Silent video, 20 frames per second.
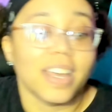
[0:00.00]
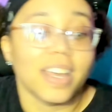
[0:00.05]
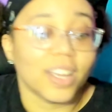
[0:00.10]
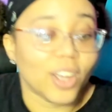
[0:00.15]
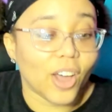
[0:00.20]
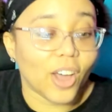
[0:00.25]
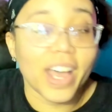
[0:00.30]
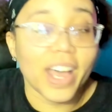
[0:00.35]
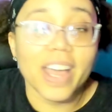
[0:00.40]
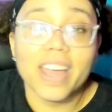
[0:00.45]

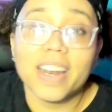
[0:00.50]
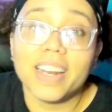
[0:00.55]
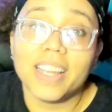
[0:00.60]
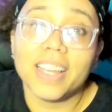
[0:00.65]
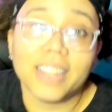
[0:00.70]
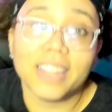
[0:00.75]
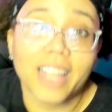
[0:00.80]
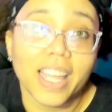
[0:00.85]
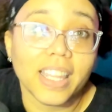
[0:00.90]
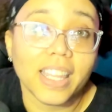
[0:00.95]
Go ahead and
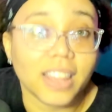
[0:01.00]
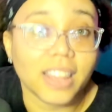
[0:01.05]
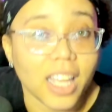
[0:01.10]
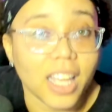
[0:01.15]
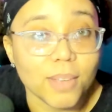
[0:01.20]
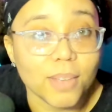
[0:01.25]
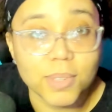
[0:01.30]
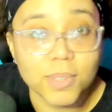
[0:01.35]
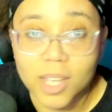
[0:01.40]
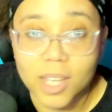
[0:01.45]
hit that
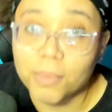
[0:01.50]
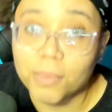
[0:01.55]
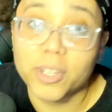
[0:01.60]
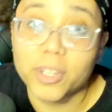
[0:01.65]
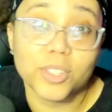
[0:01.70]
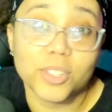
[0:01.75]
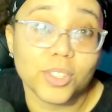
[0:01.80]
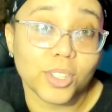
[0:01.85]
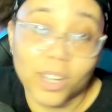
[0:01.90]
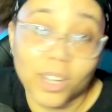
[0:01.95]
thumbs up
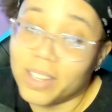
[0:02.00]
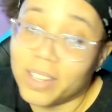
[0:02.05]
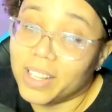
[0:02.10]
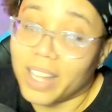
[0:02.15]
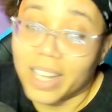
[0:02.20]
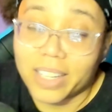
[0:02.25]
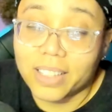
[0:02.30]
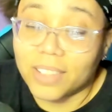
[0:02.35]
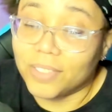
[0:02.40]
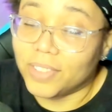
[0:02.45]
because you're gonna
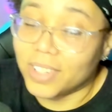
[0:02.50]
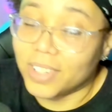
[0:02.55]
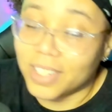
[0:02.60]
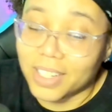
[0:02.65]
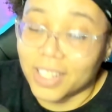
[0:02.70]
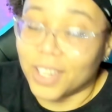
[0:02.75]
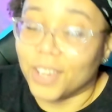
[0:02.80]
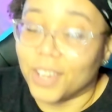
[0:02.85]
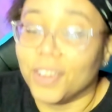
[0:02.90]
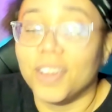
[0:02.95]
like the
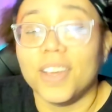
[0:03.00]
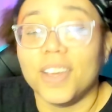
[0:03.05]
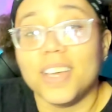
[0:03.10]
video.